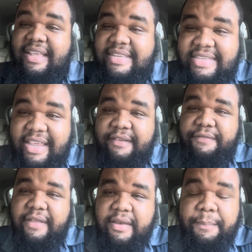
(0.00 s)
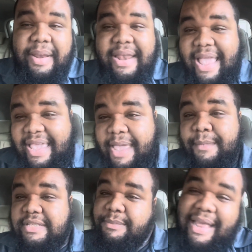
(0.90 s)
see it fit to play that game
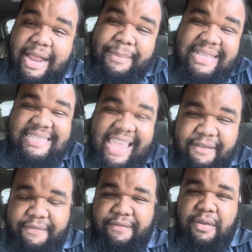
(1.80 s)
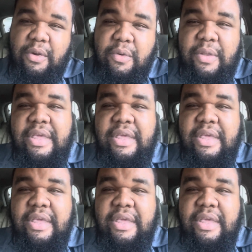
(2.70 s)
because it might not be safe. You know,